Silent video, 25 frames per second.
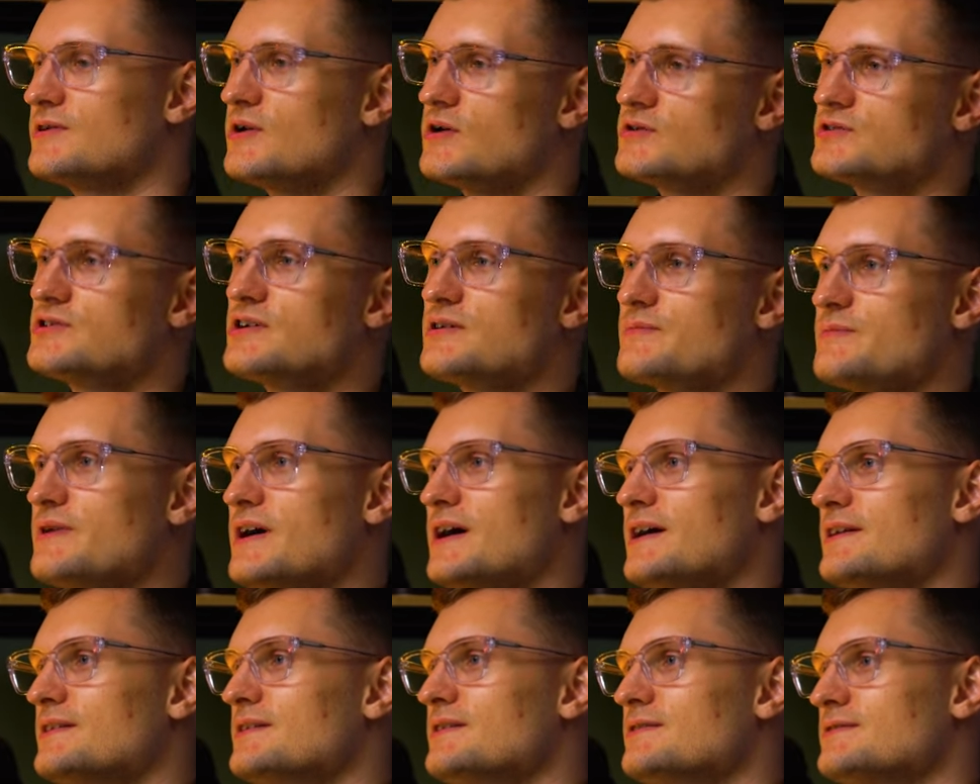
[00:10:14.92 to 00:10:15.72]
logic
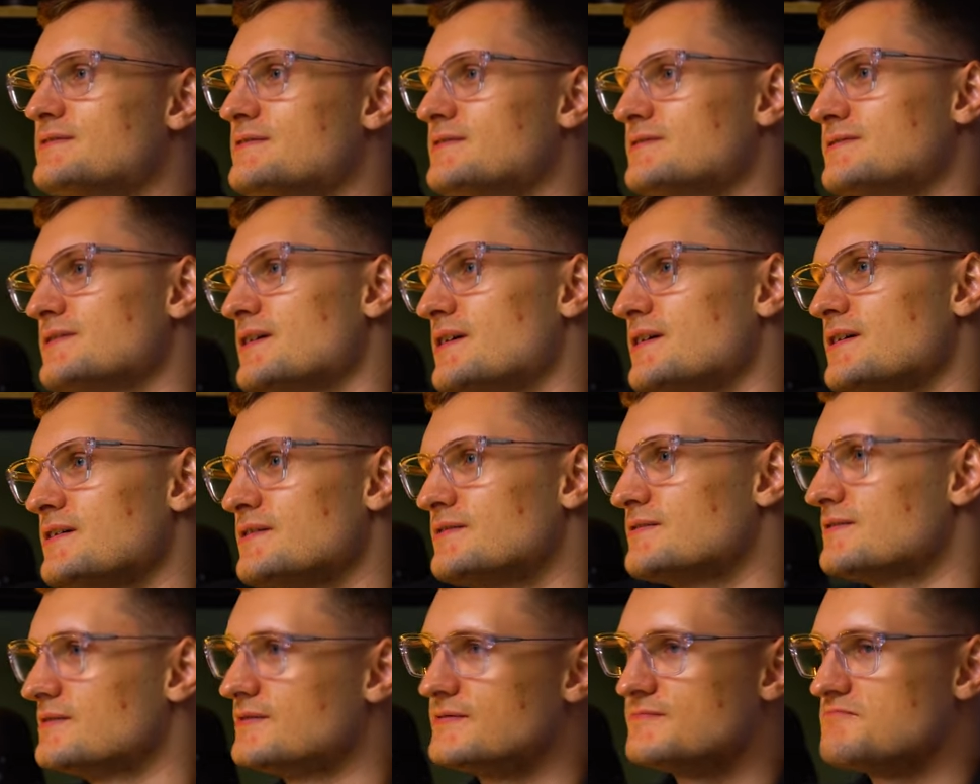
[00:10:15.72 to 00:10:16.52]
behind it to
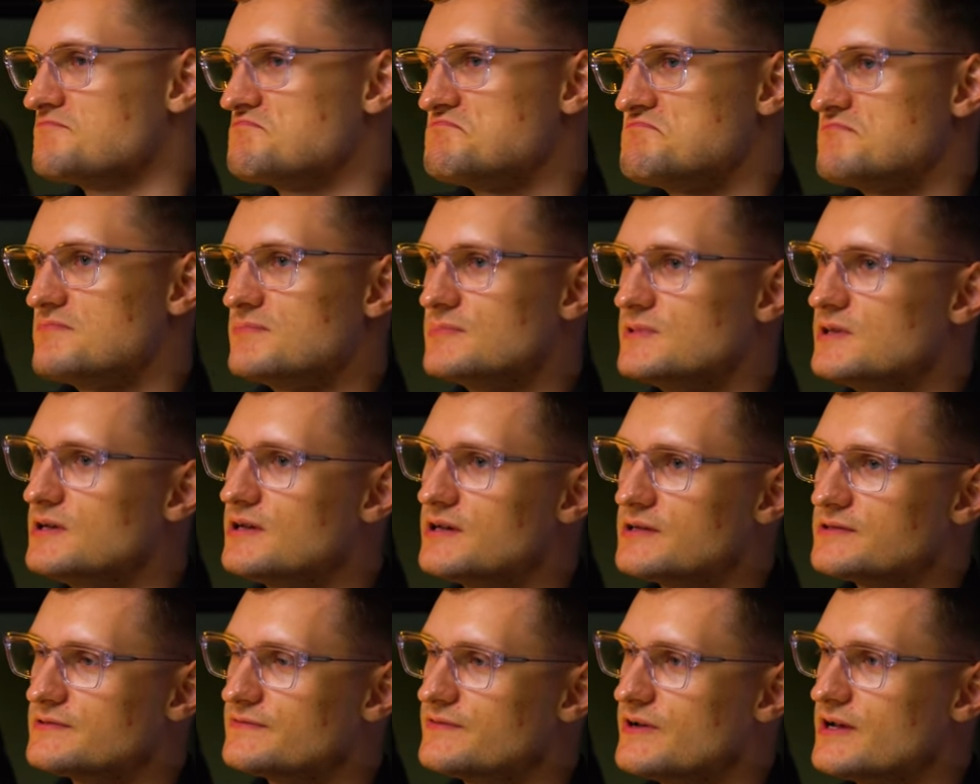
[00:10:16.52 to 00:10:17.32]
say,
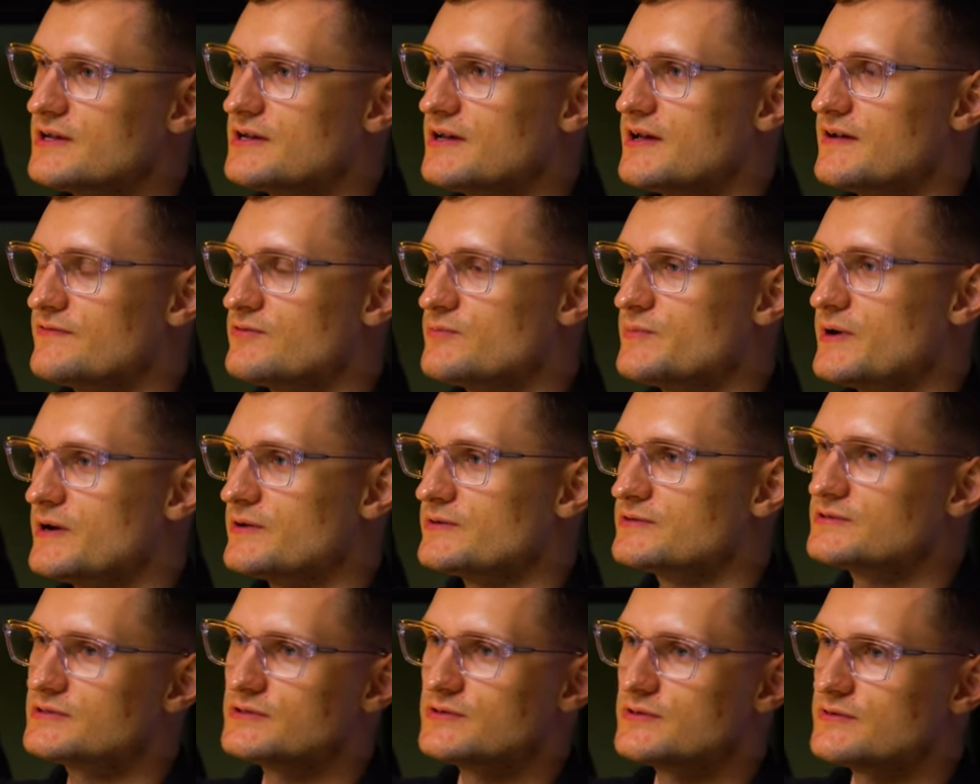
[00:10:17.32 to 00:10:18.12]
yeah, it's fine. I have a
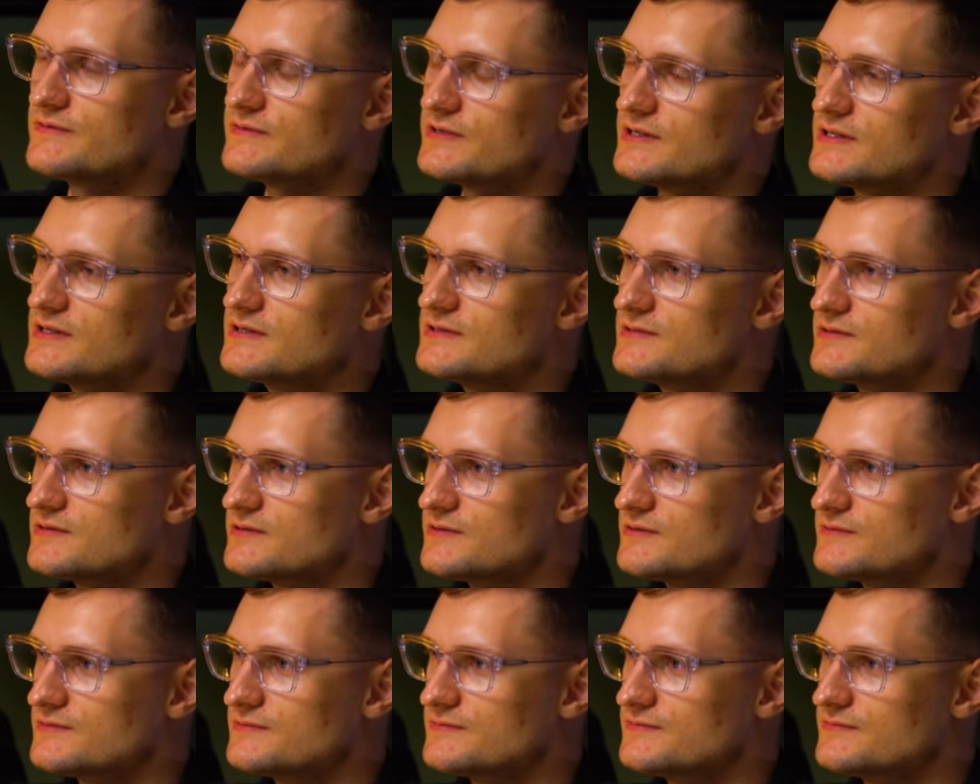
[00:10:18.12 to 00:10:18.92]
parachute if I need to